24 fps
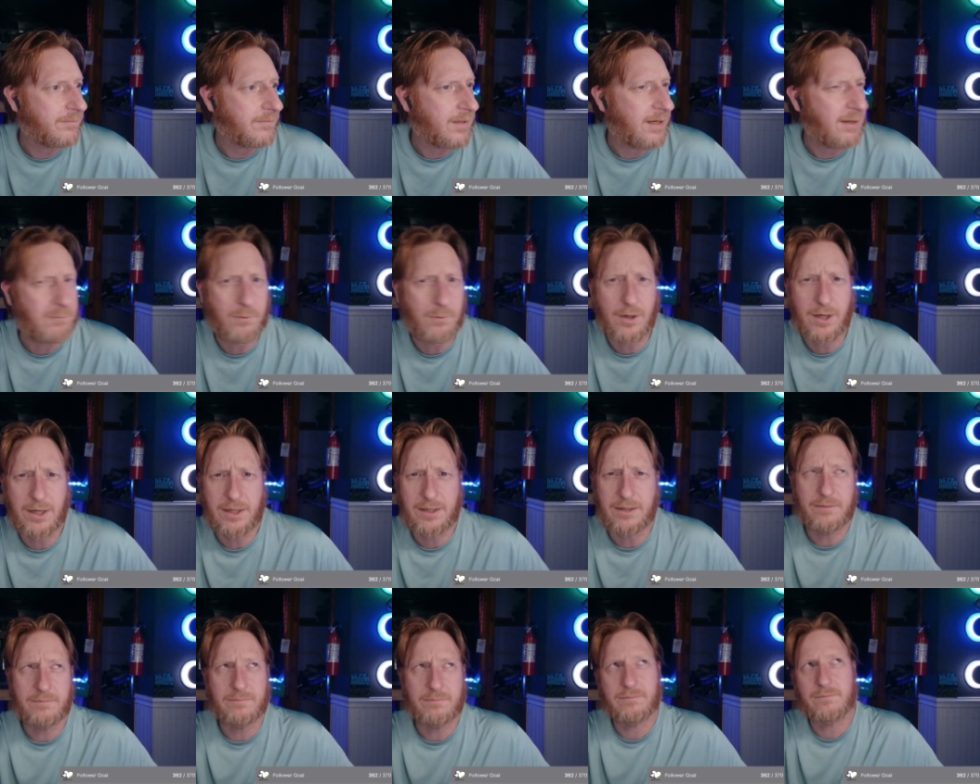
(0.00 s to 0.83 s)
I
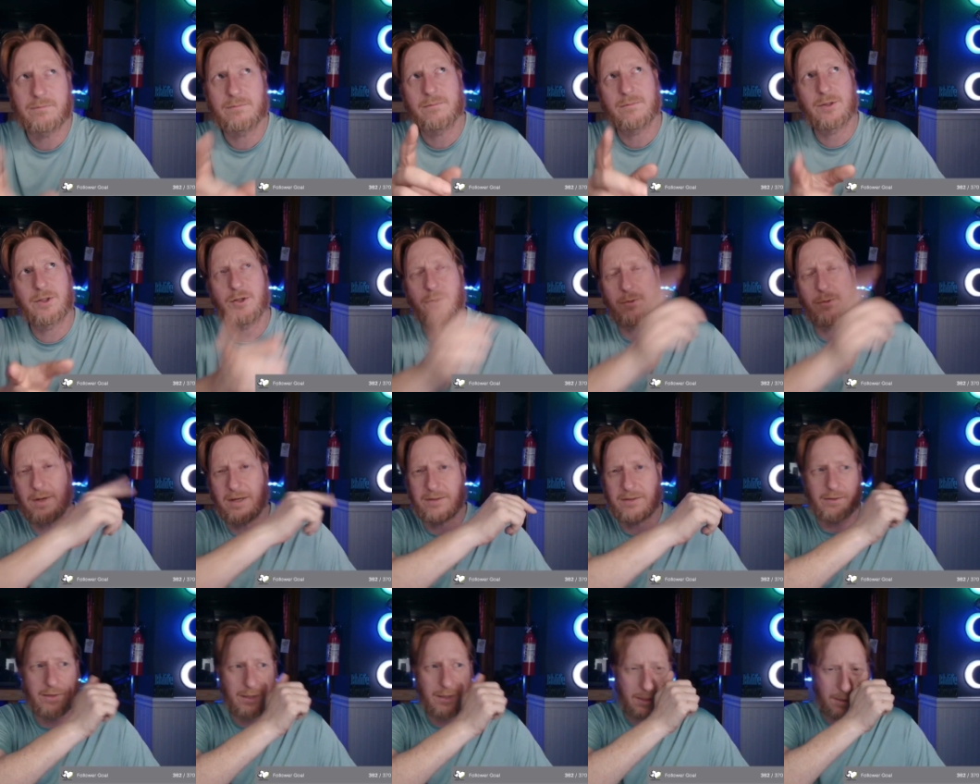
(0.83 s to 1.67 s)
won 2
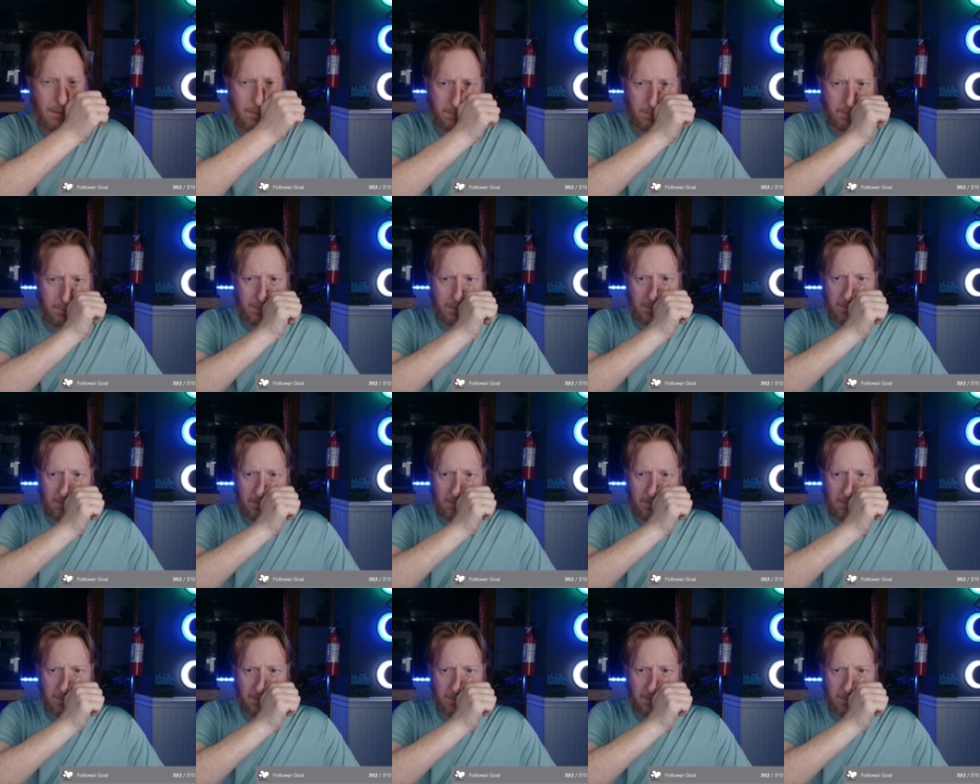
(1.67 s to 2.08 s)
weeks ago.